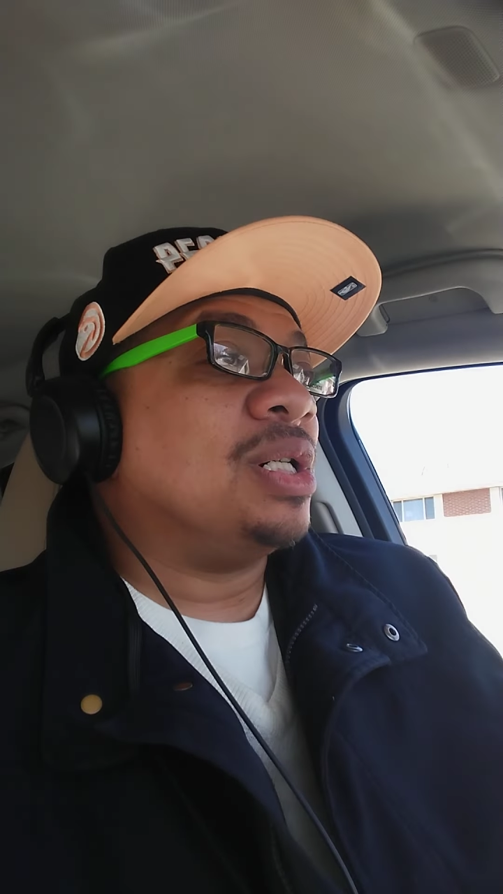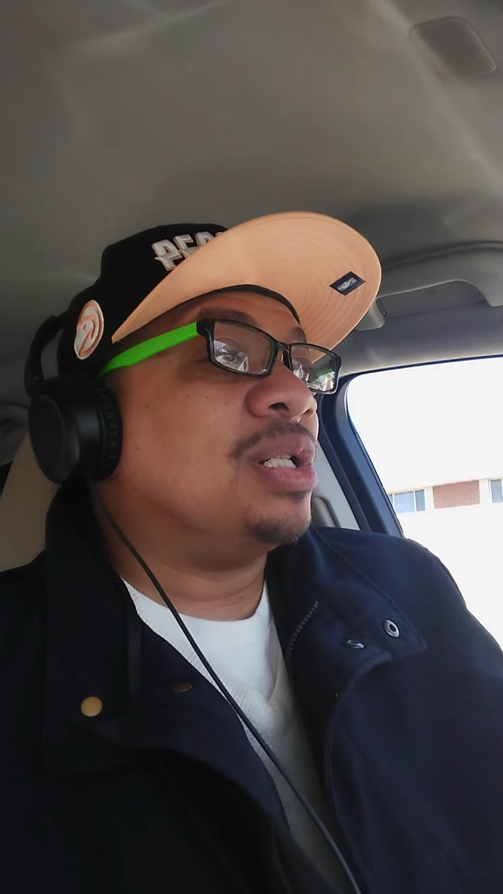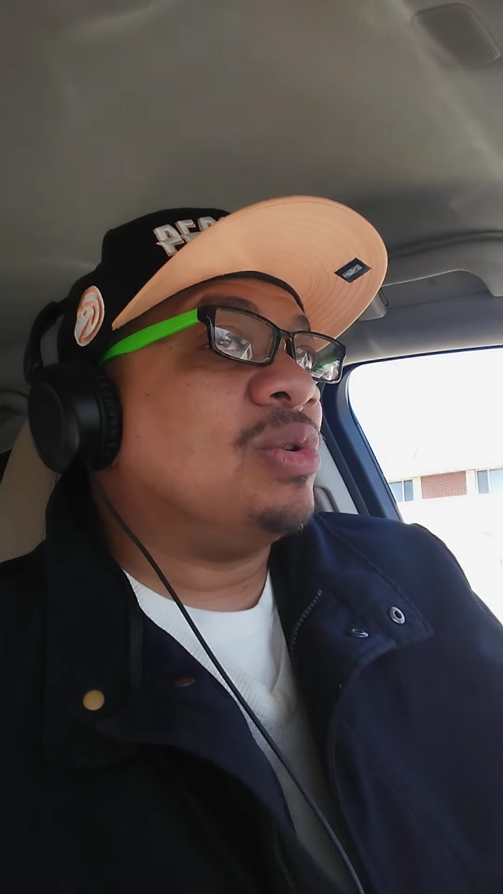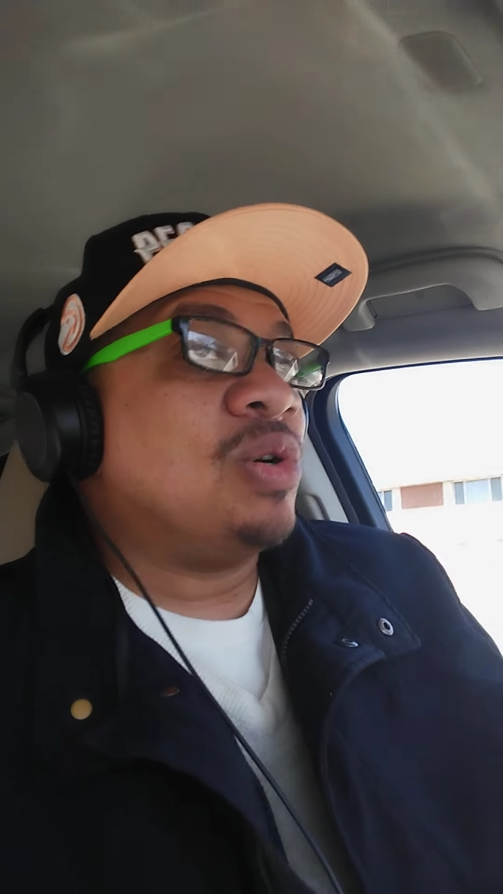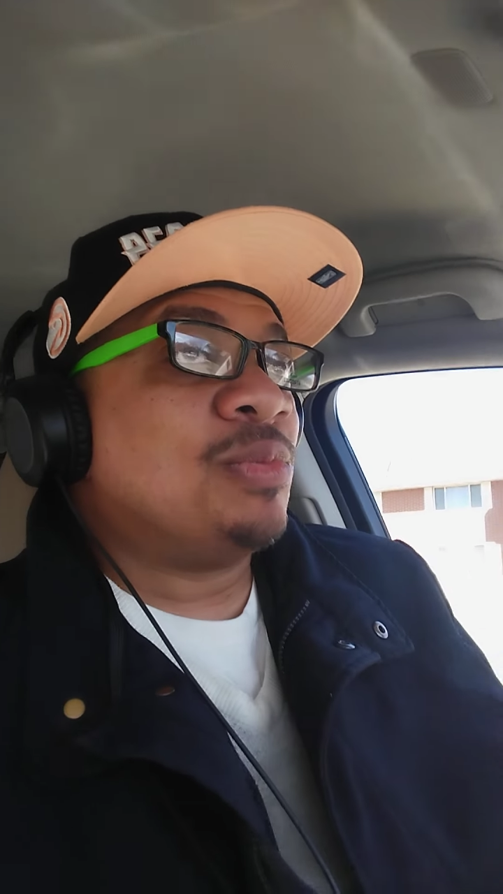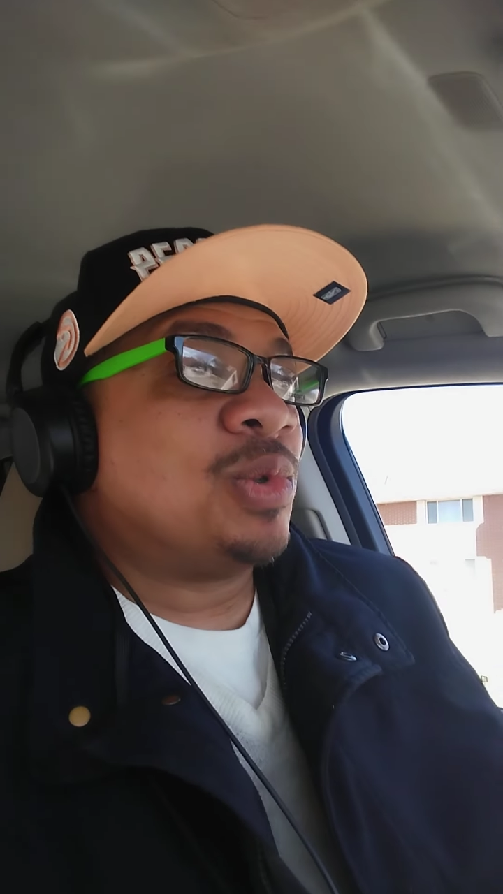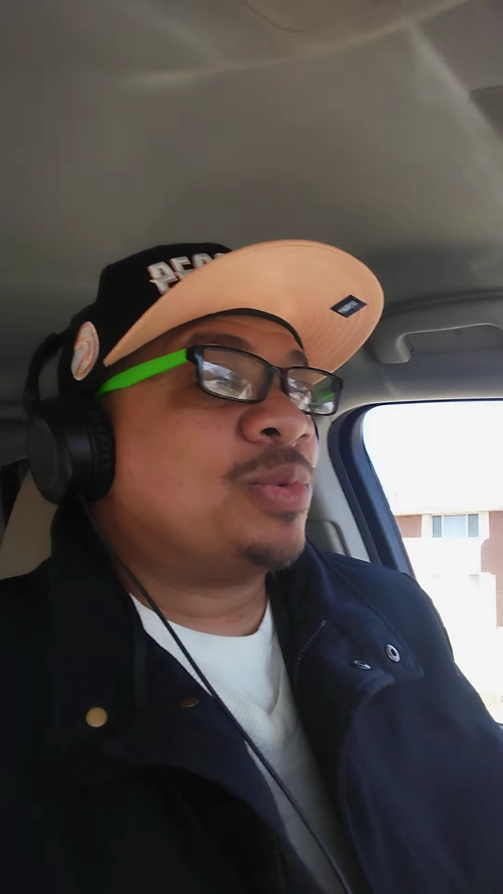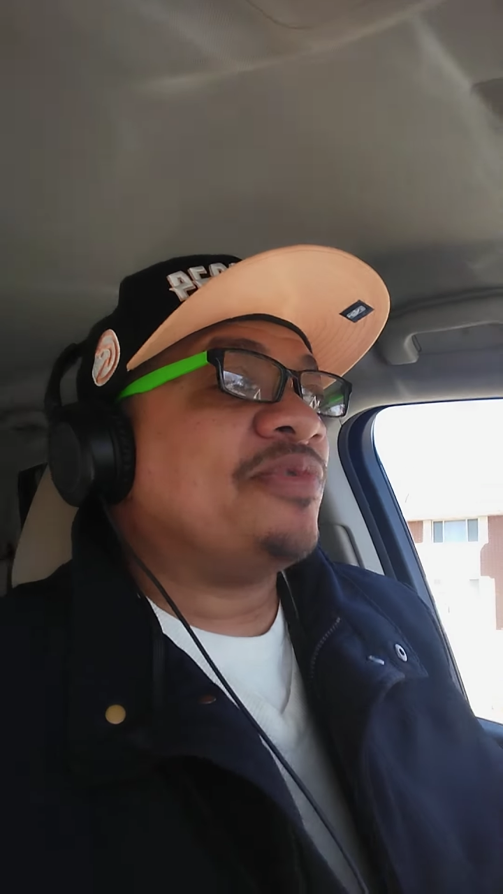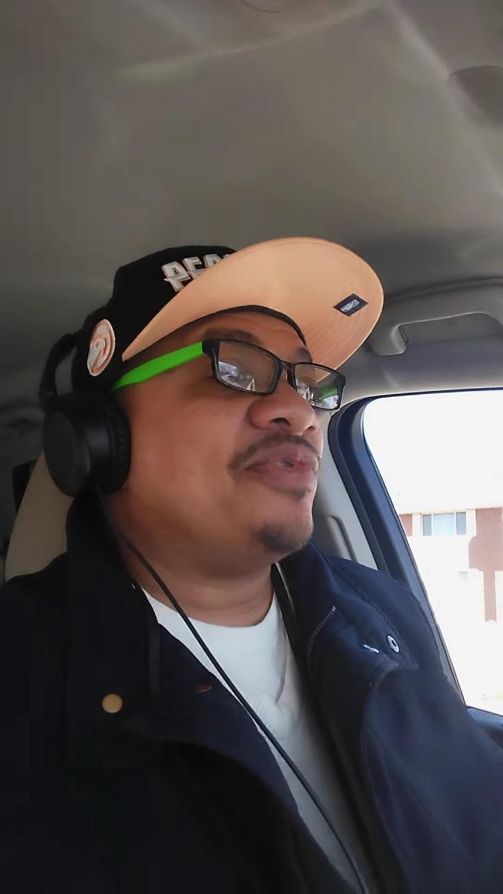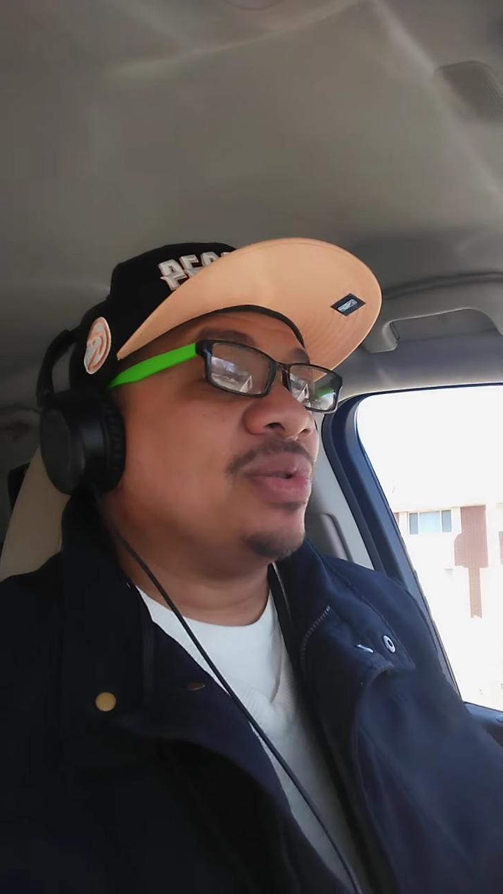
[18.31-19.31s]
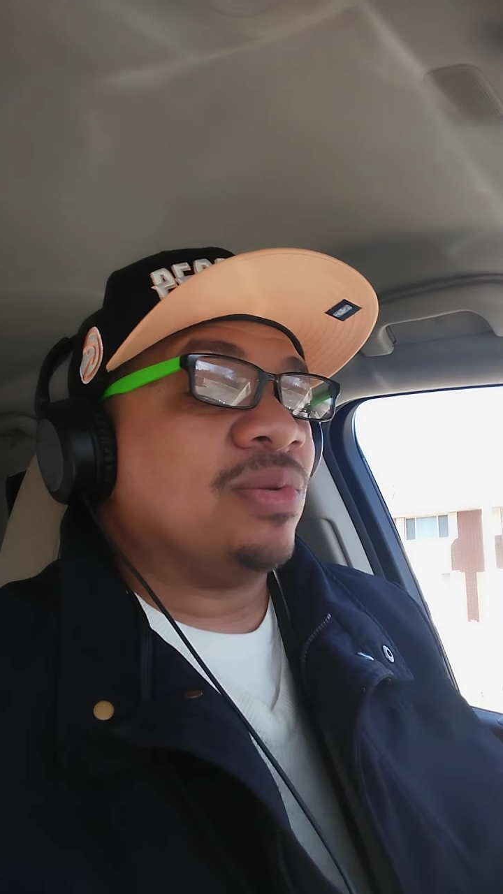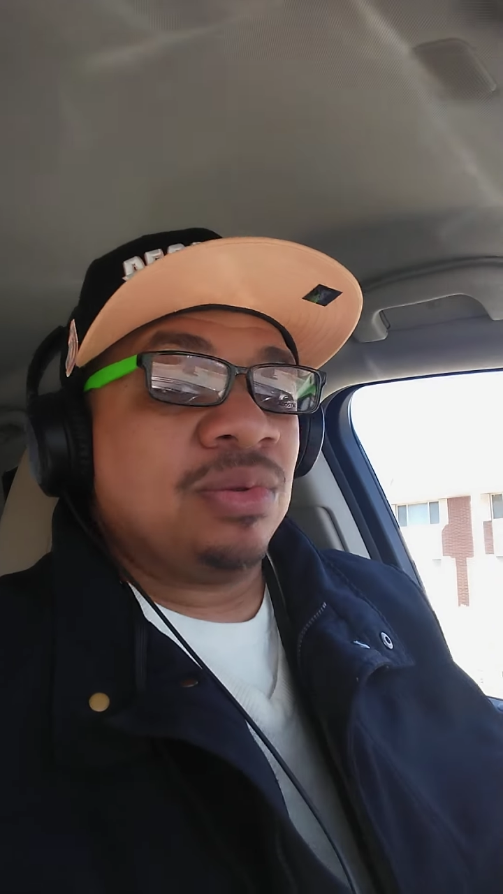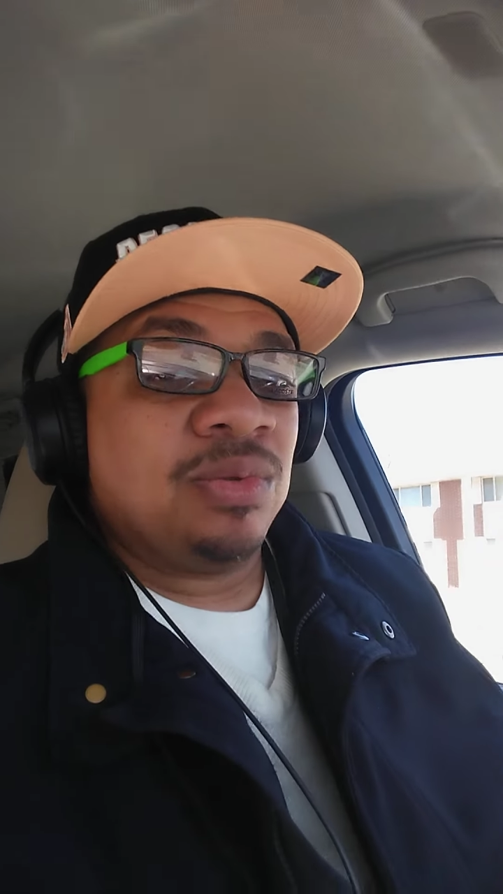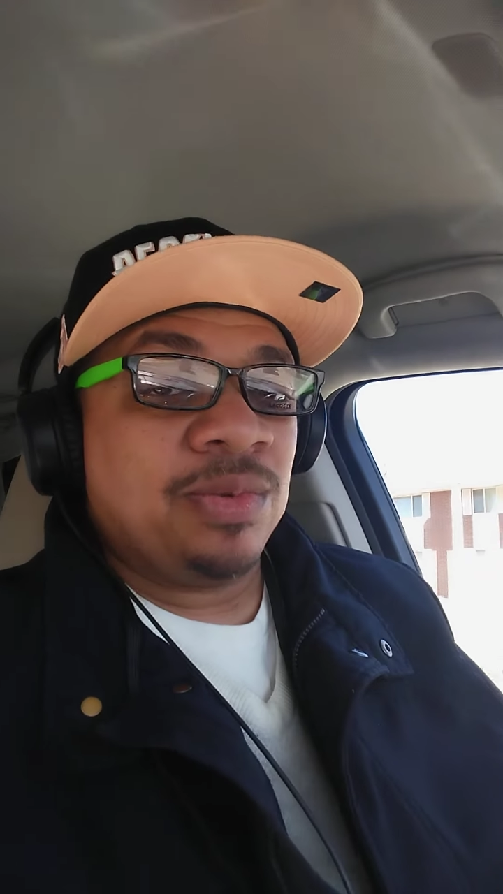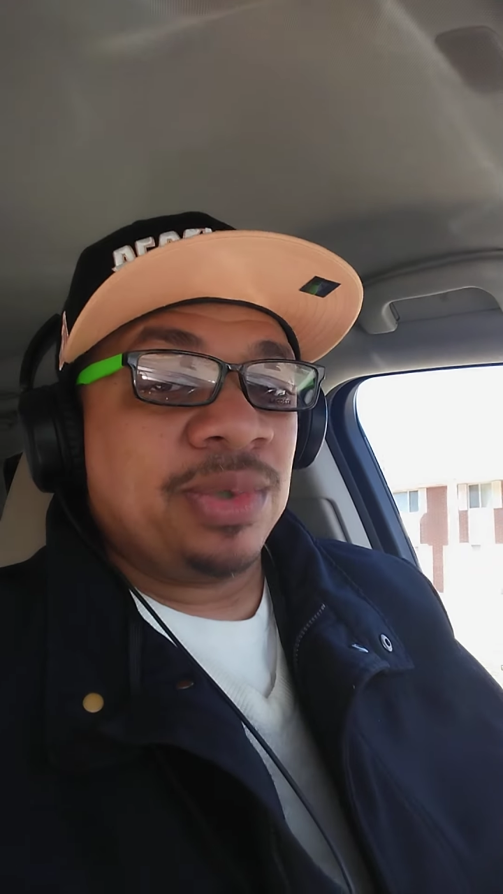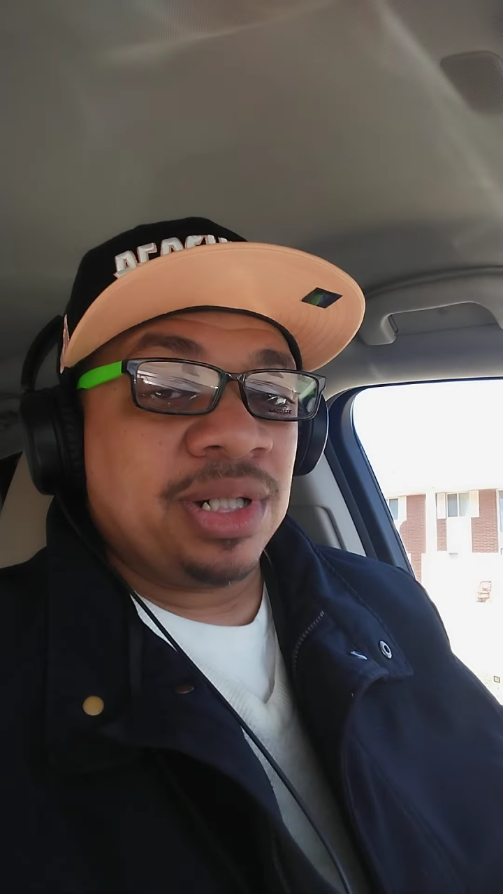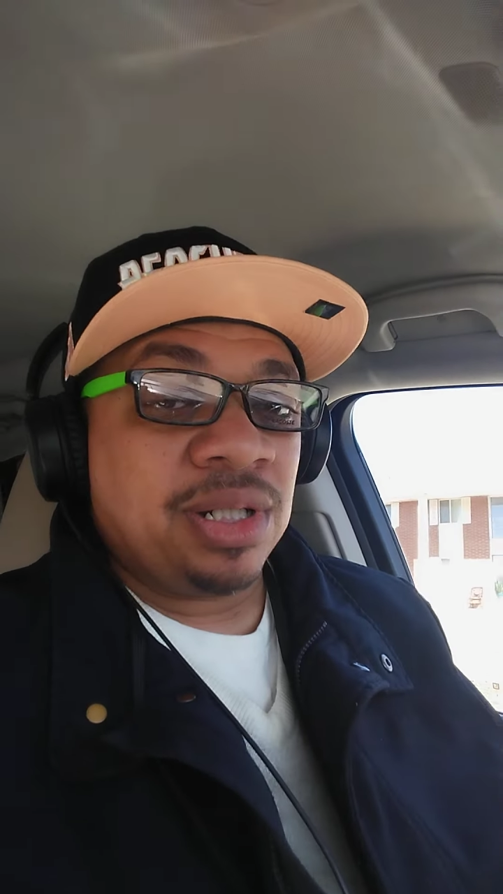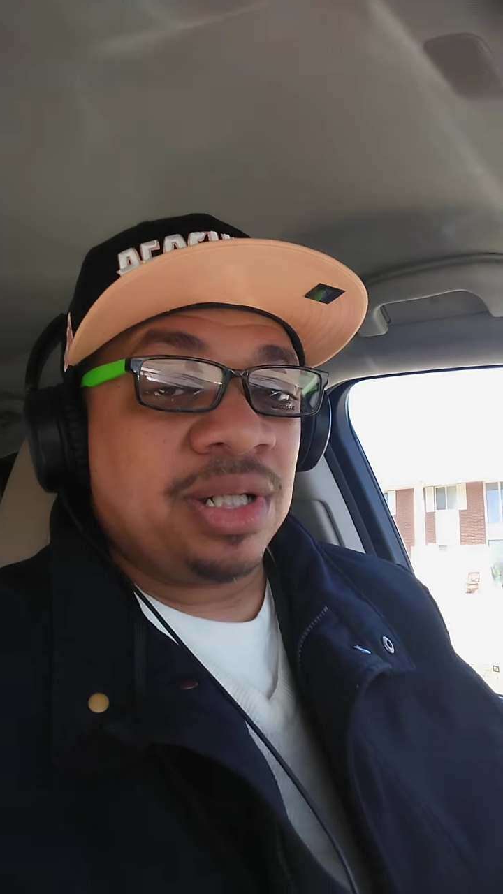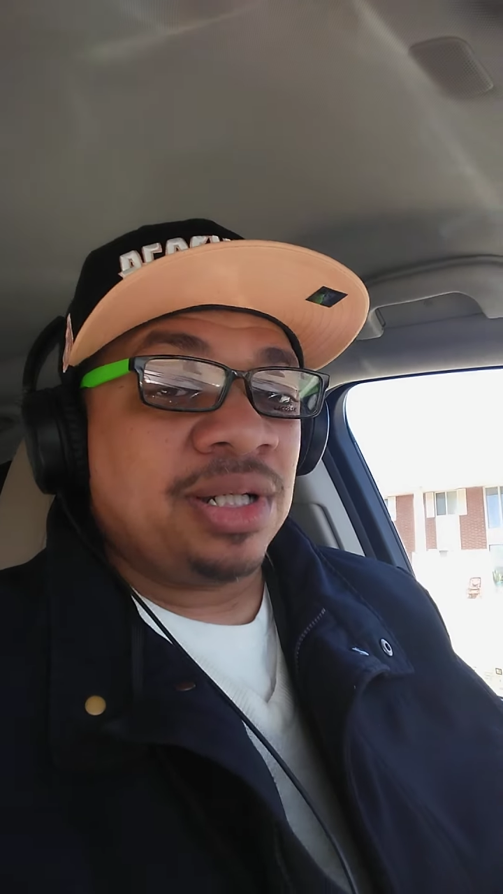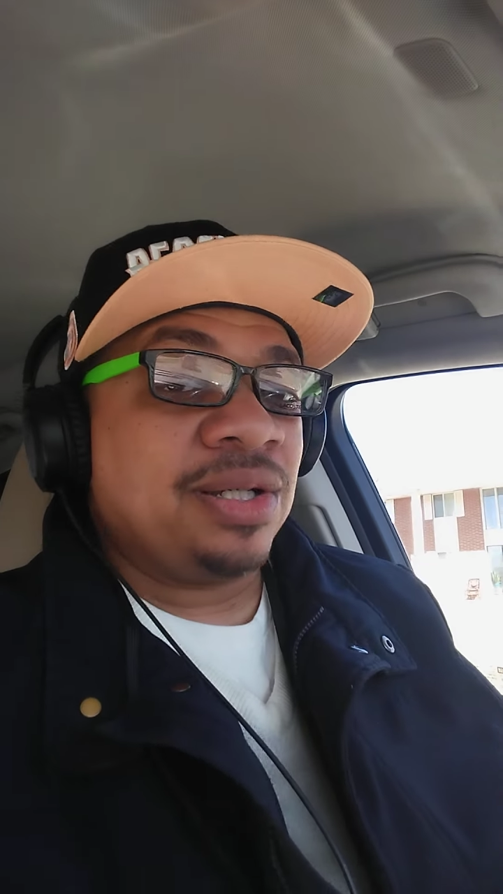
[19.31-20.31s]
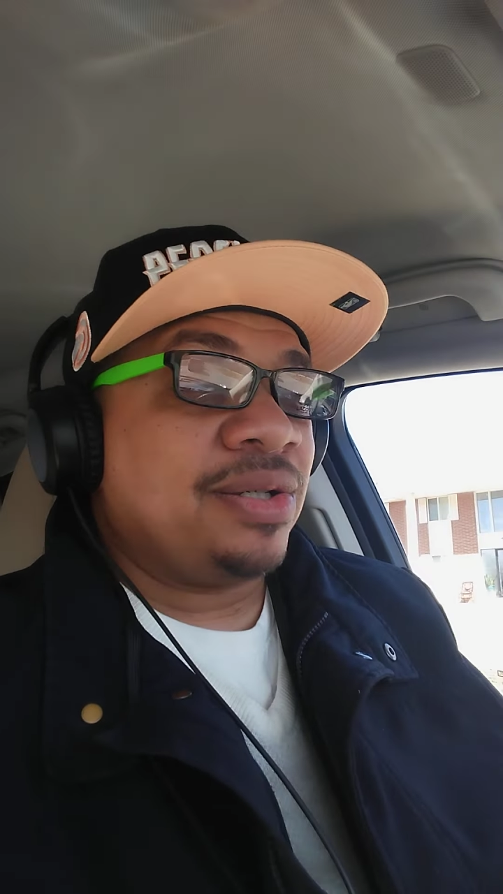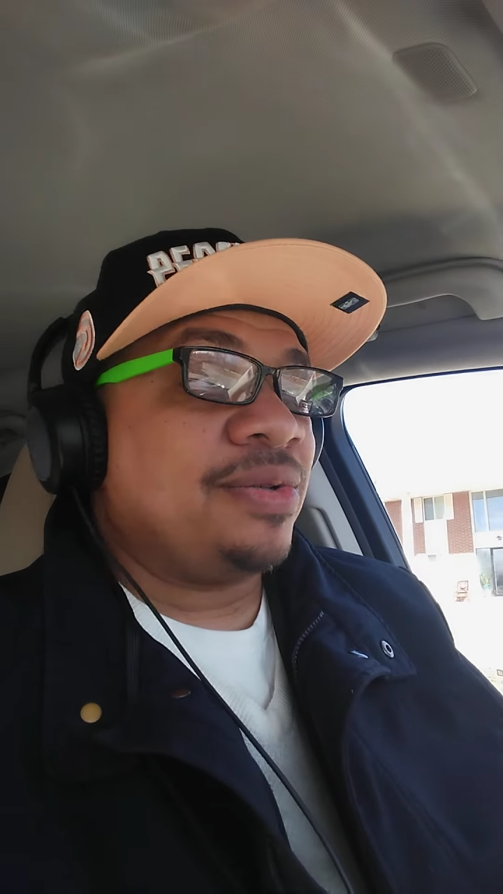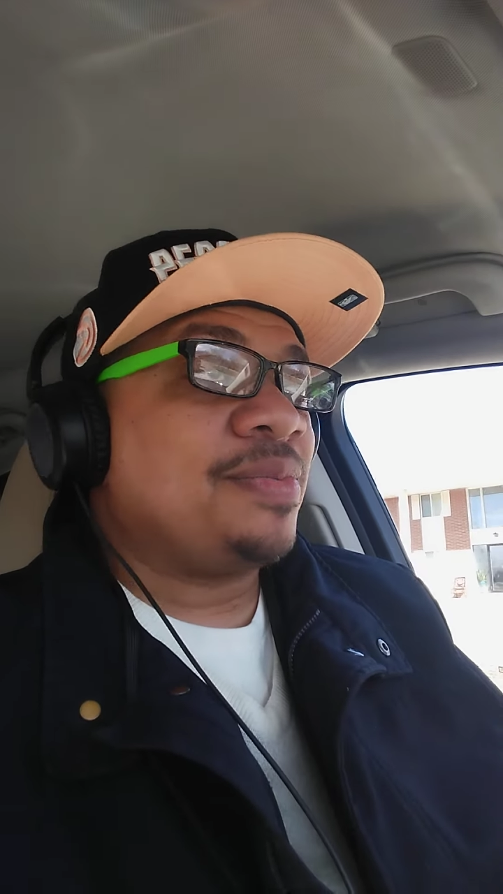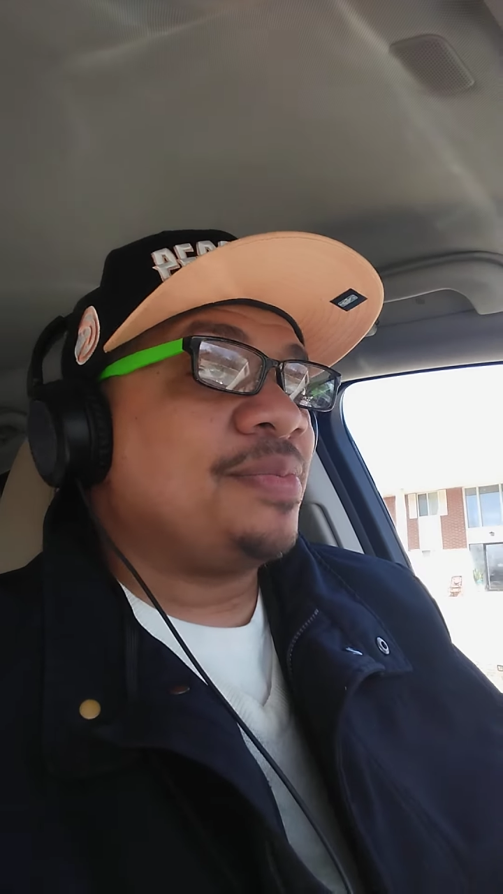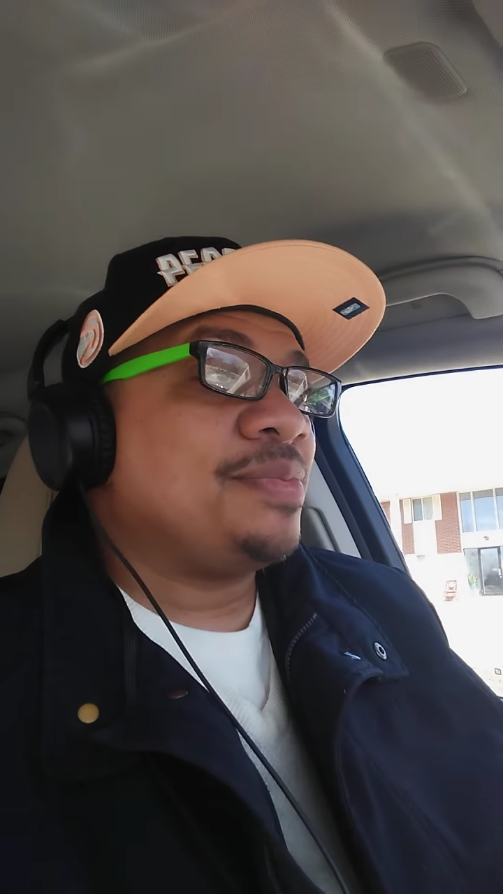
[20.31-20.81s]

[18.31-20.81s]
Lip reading: a normal review where